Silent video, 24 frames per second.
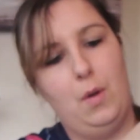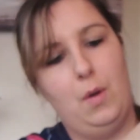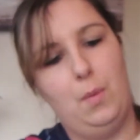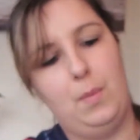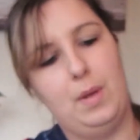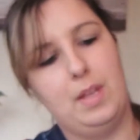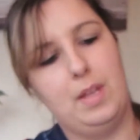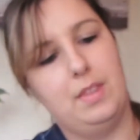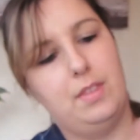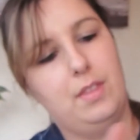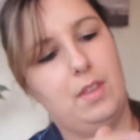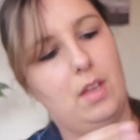
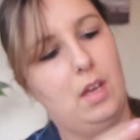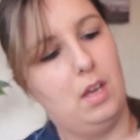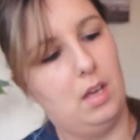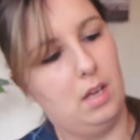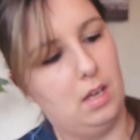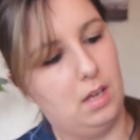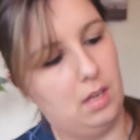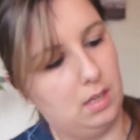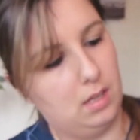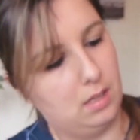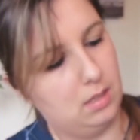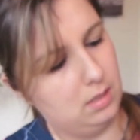with
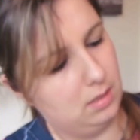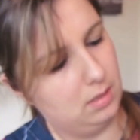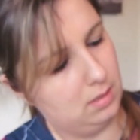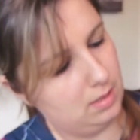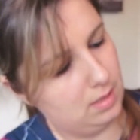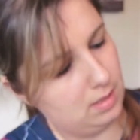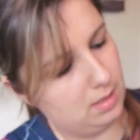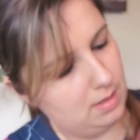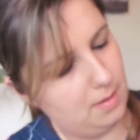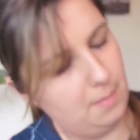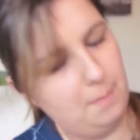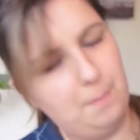a
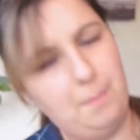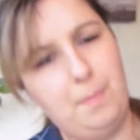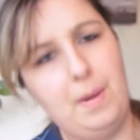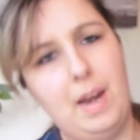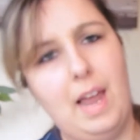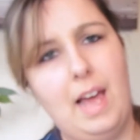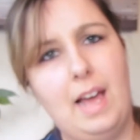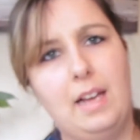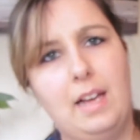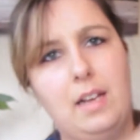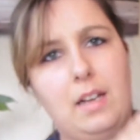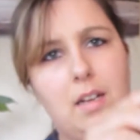
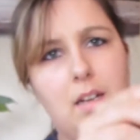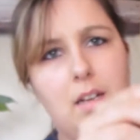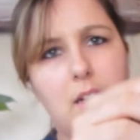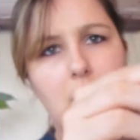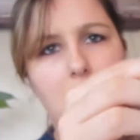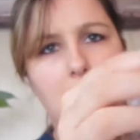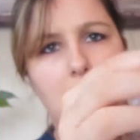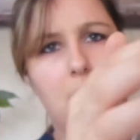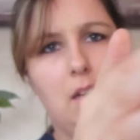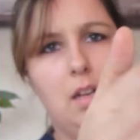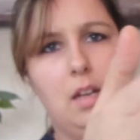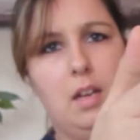black,
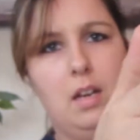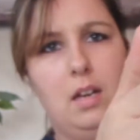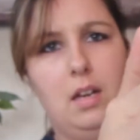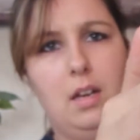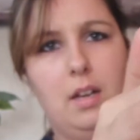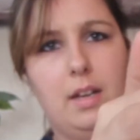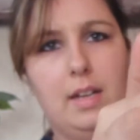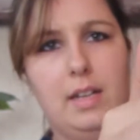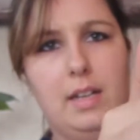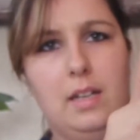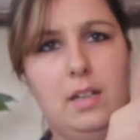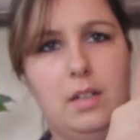
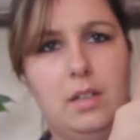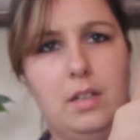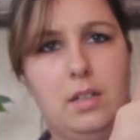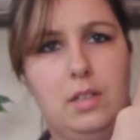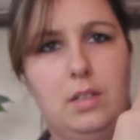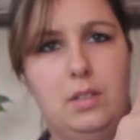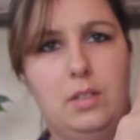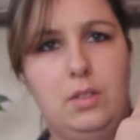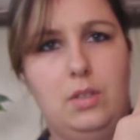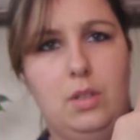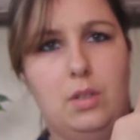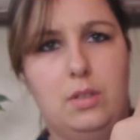like
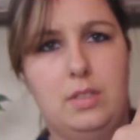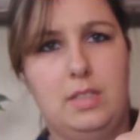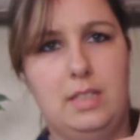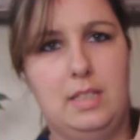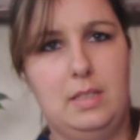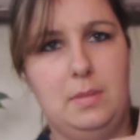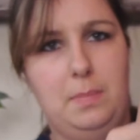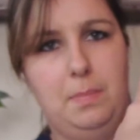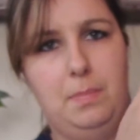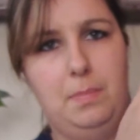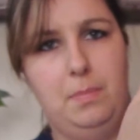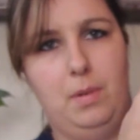
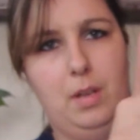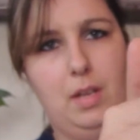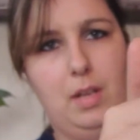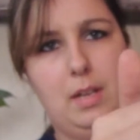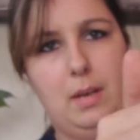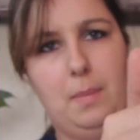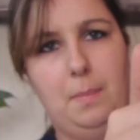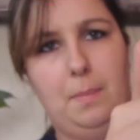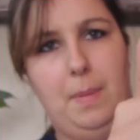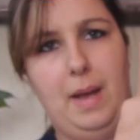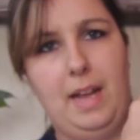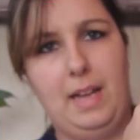dotted,
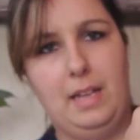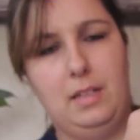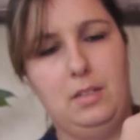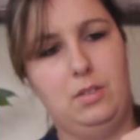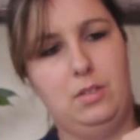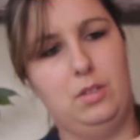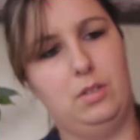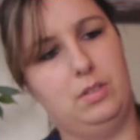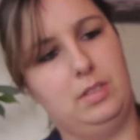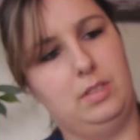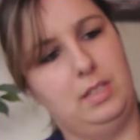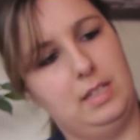like paint
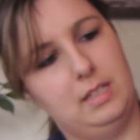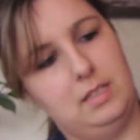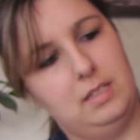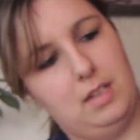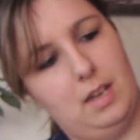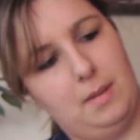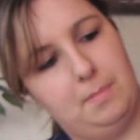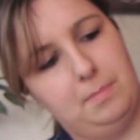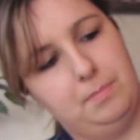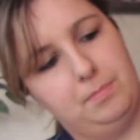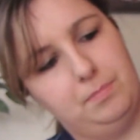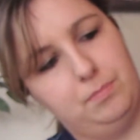dotted
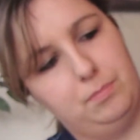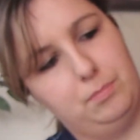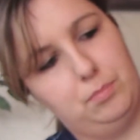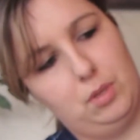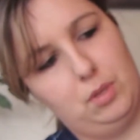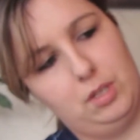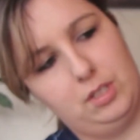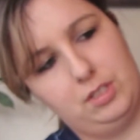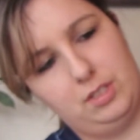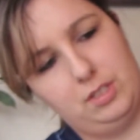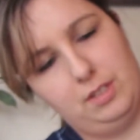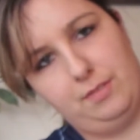
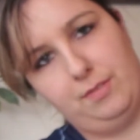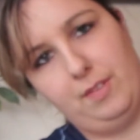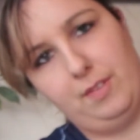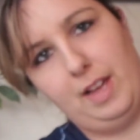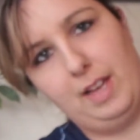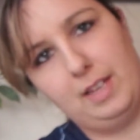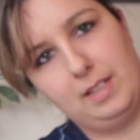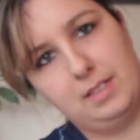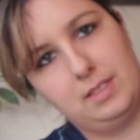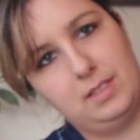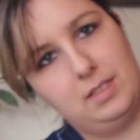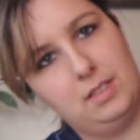brushed
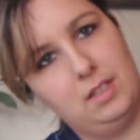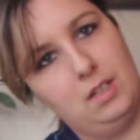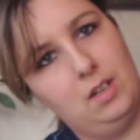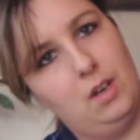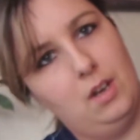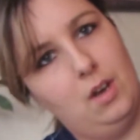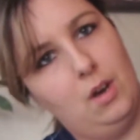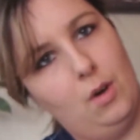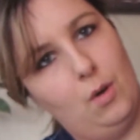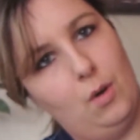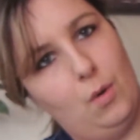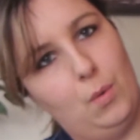effect
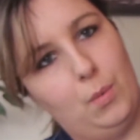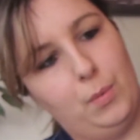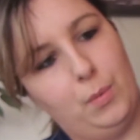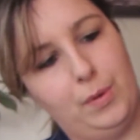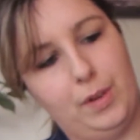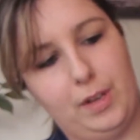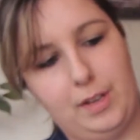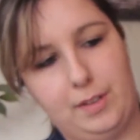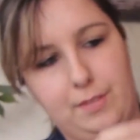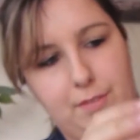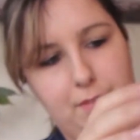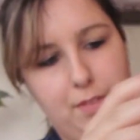all
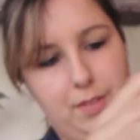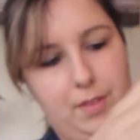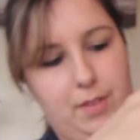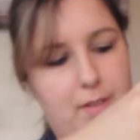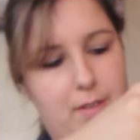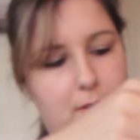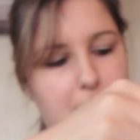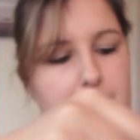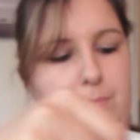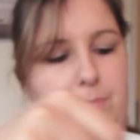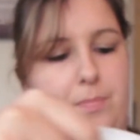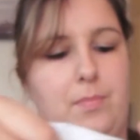over
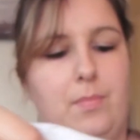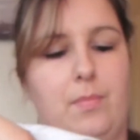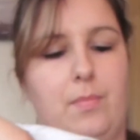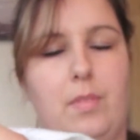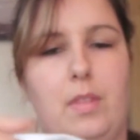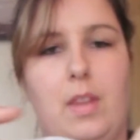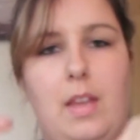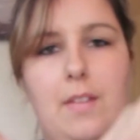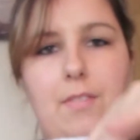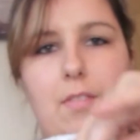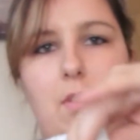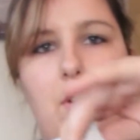them.
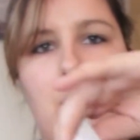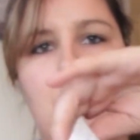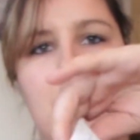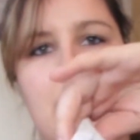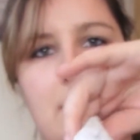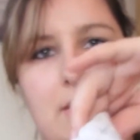They've got a